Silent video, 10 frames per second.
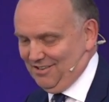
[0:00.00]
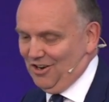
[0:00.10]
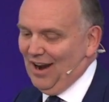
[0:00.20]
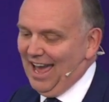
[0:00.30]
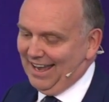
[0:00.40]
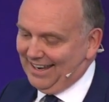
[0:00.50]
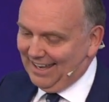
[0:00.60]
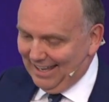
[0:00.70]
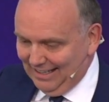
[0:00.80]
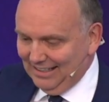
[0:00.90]
Uriah
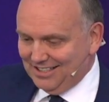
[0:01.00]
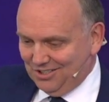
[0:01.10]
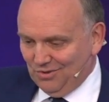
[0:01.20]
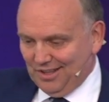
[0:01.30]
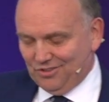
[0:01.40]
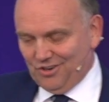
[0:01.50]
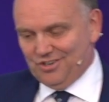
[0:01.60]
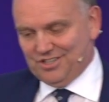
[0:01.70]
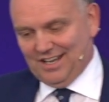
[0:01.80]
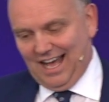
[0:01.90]
killed so that
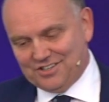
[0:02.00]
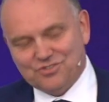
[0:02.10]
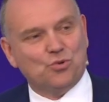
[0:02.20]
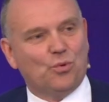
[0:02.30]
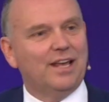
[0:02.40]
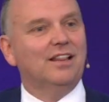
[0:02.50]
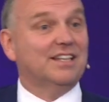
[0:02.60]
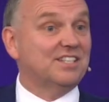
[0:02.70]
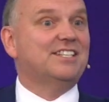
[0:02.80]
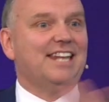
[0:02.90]
there's a trail
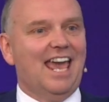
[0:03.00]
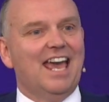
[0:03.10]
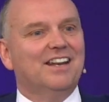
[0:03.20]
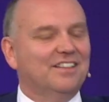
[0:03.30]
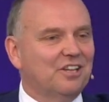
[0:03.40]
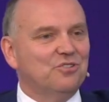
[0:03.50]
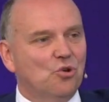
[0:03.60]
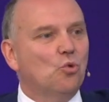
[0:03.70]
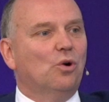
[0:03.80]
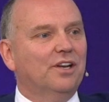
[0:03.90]
that's dead and that
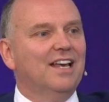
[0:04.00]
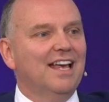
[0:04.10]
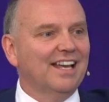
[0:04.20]
no one